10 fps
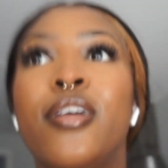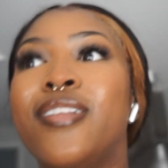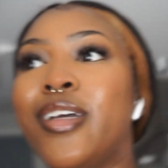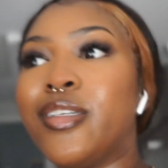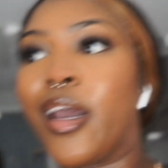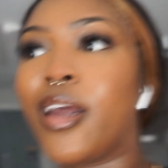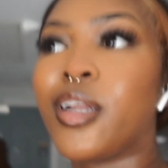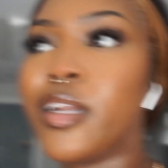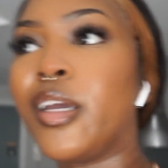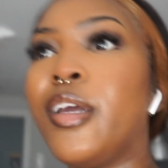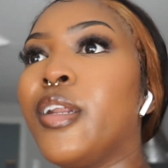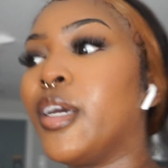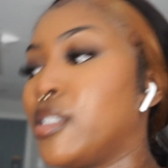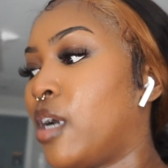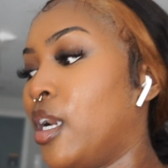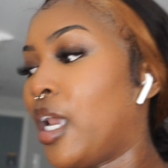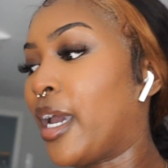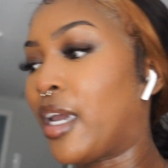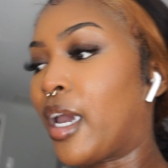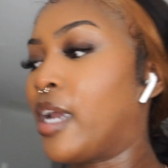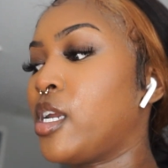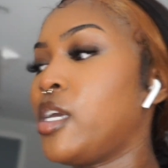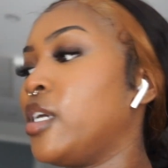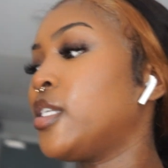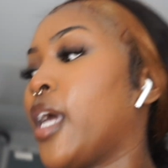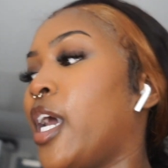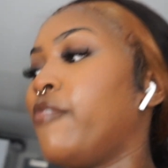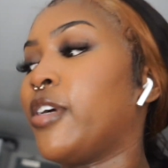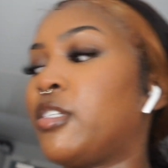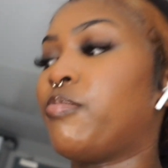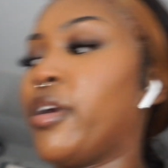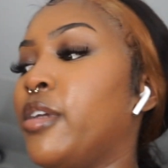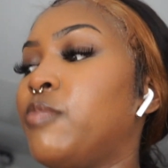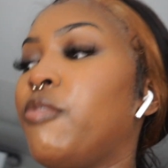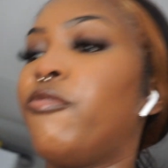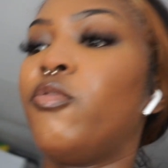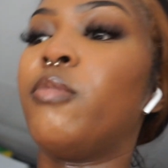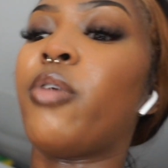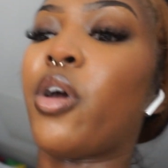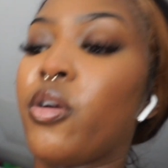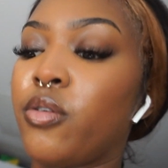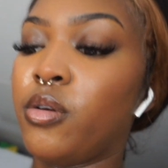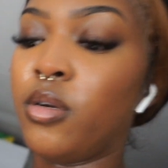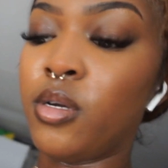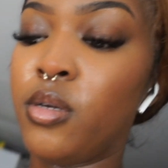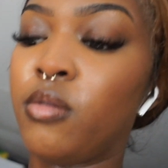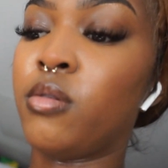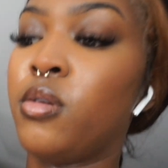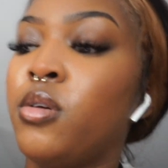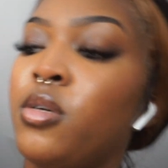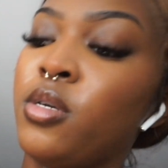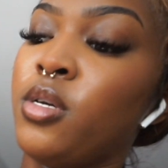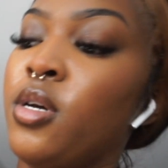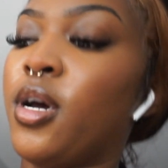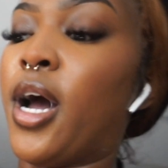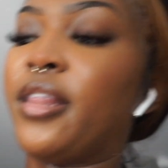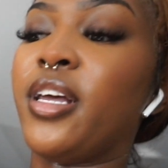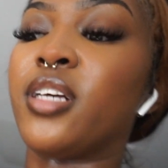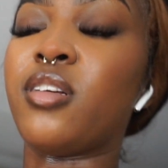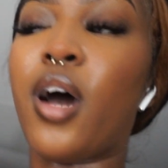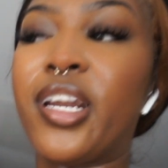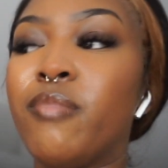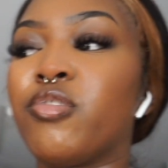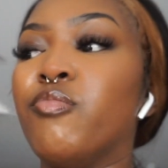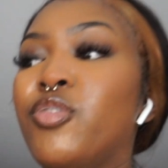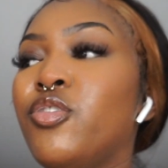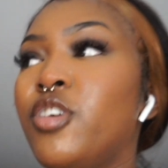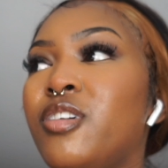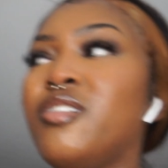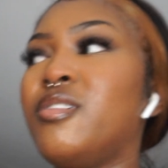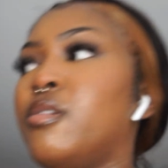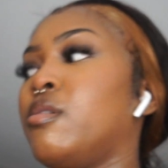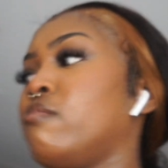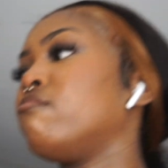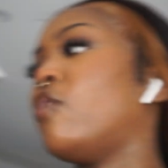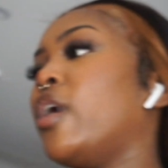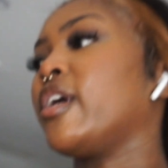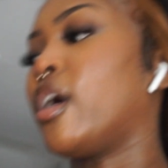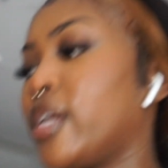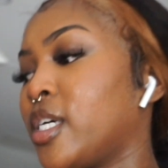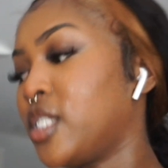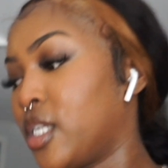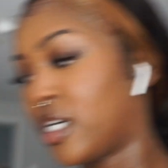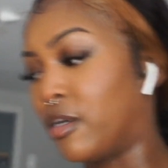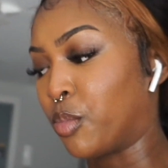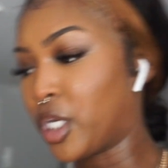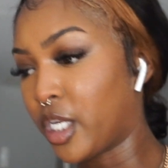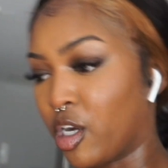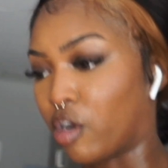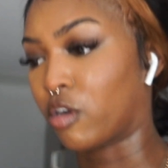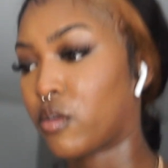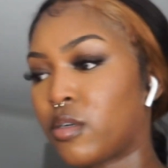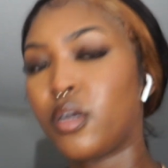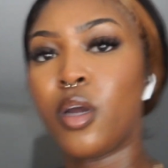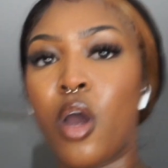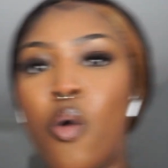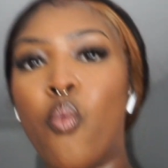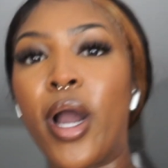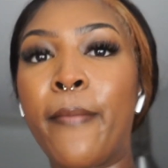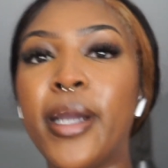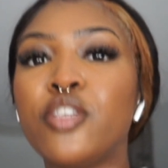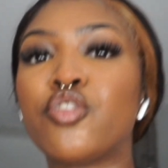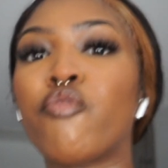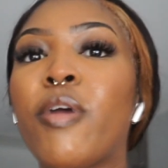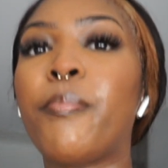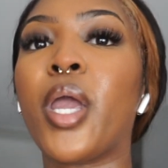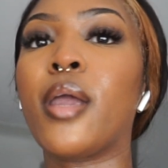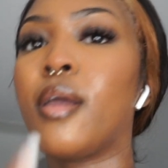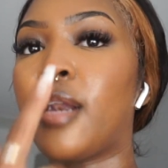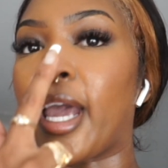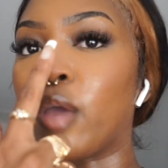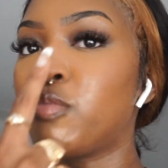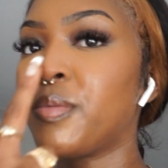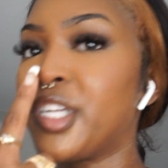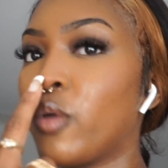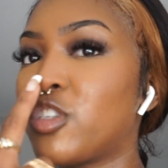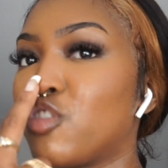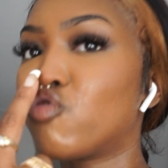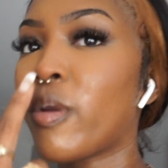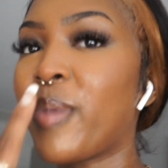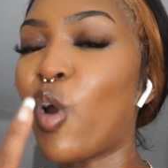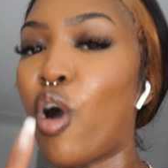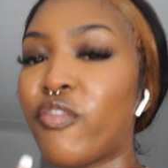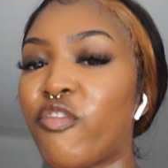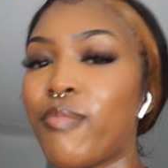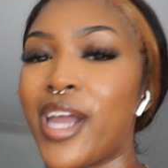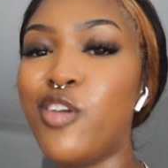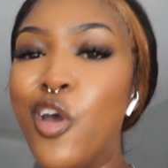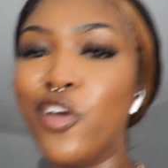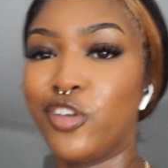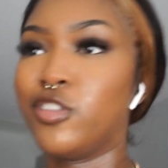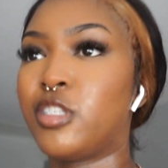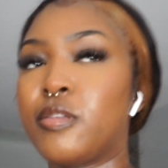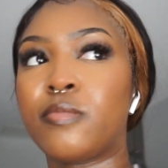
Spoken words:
This England heat is unlike any heat that I've experienced before, bruh. I think it's hot in Bermuda. Boy, y'all niggas need to come here. Why am I dripping? Like, it's dripping off of my nose.